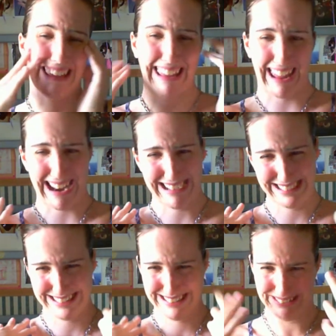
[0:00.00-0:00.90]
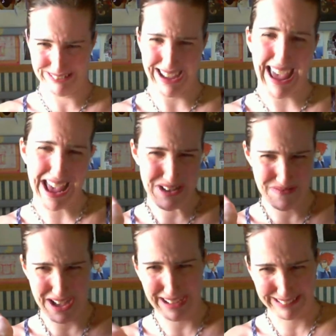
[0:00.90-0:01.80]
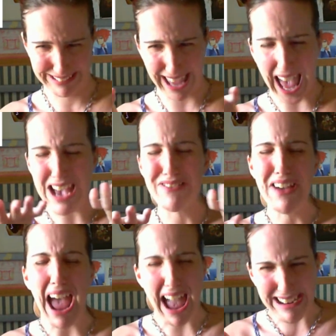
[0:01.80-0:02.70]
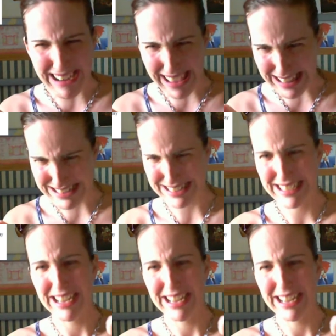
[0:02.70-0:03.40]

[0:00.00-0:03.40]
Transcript: care either way about gay marriage.